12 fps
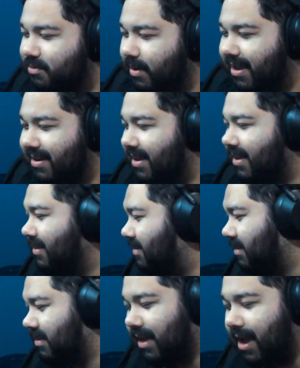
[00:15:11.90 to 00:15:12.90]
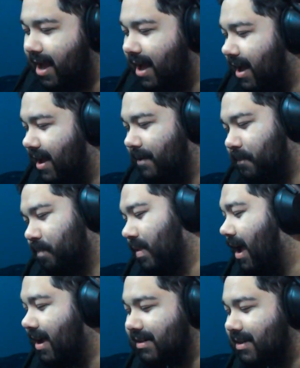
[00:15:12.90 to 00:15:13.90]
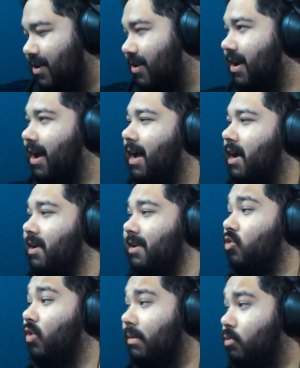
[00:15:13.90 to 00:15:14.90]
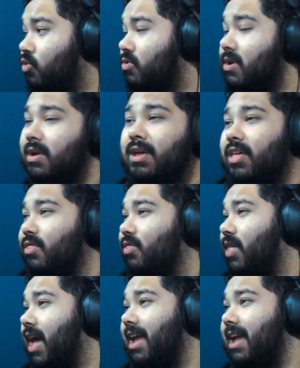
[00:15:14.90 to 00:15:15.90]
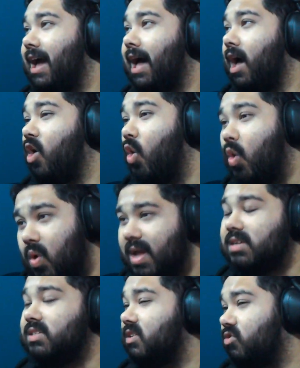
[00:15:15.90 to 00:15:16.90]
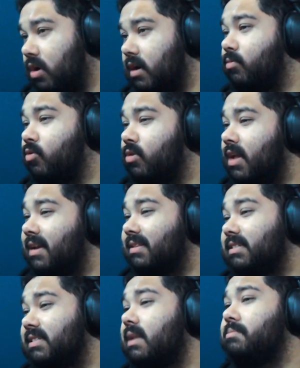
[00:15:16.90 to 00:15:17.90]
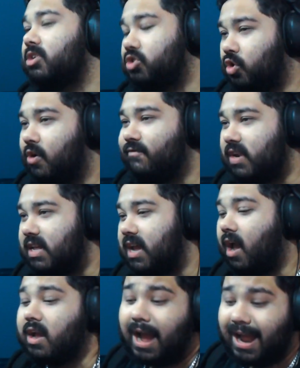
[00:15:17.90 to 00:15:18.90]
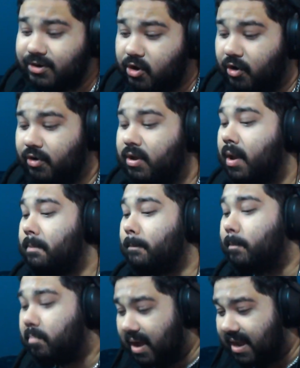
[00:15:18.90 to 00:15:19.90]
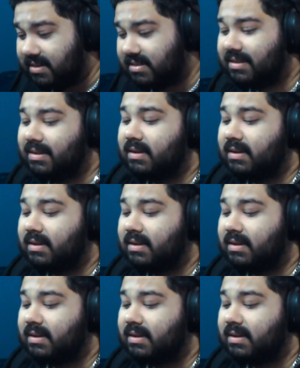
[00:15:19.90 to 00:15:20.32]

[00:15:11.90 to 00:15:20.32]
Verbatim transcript: man. It is, Aunty Donna are incredible. They are always incredible. This is going to be a short video, I know, but